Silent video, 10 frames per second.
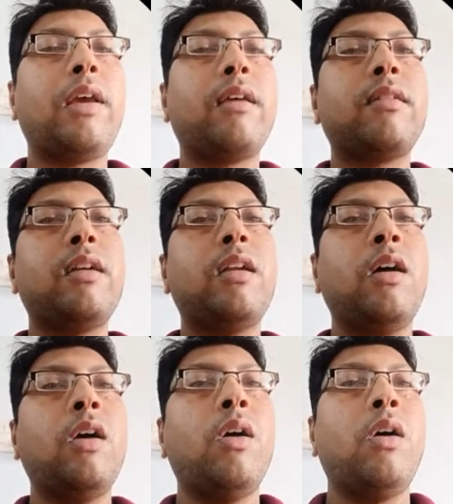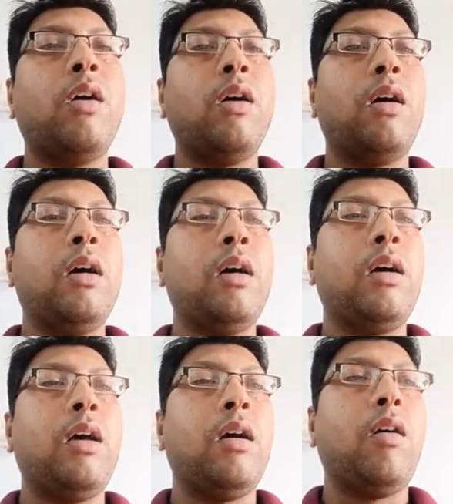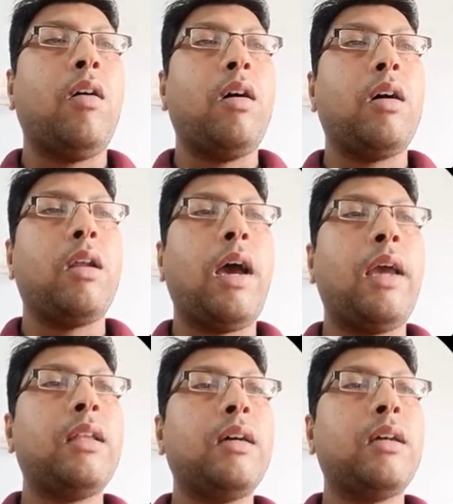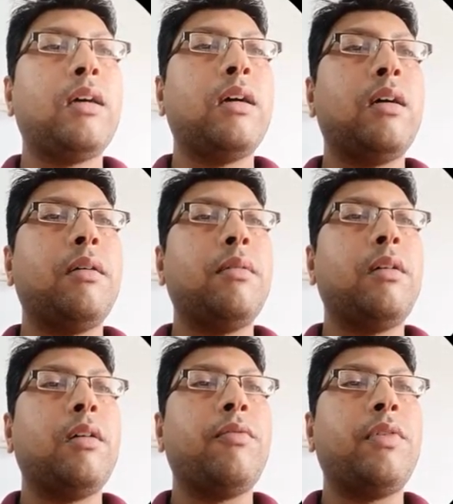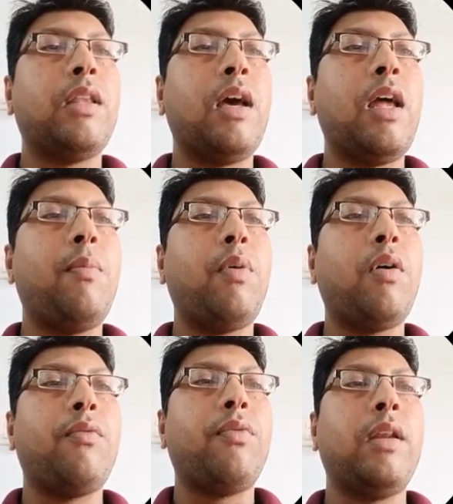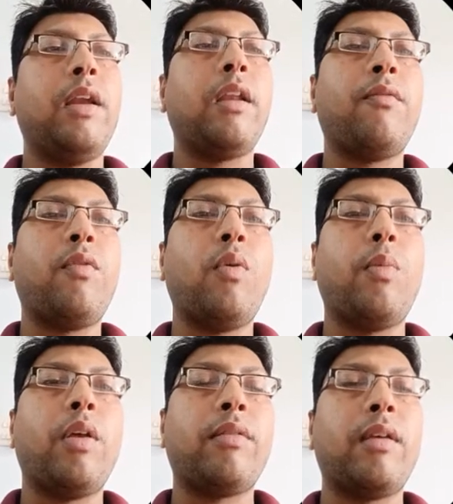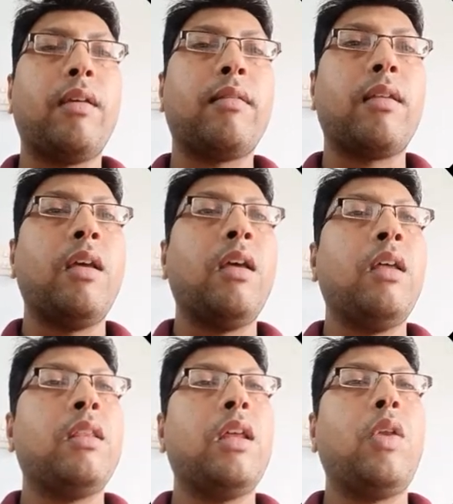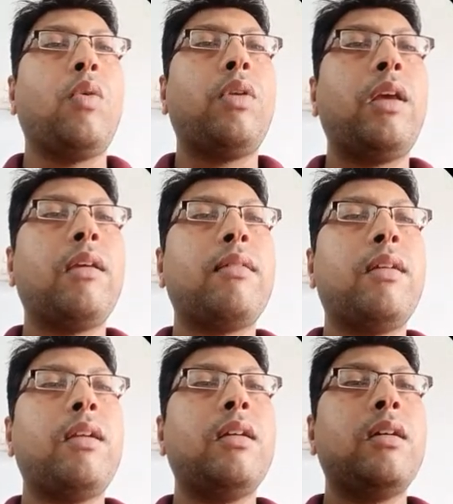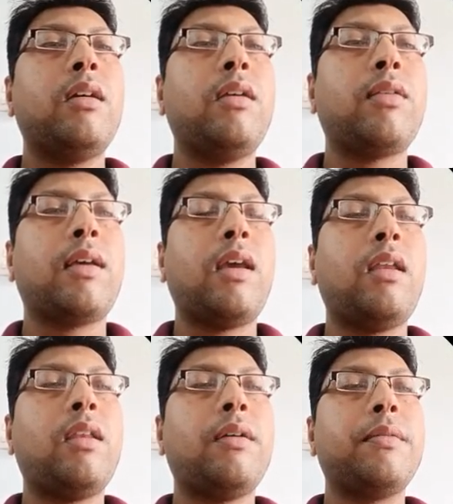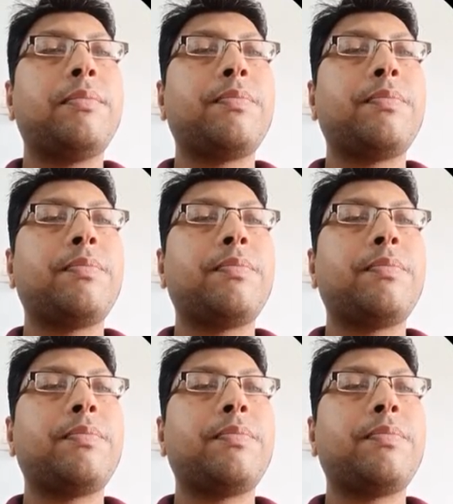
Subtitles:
acid or either with the help of lateral flow immunoassays. The nucleic acid is again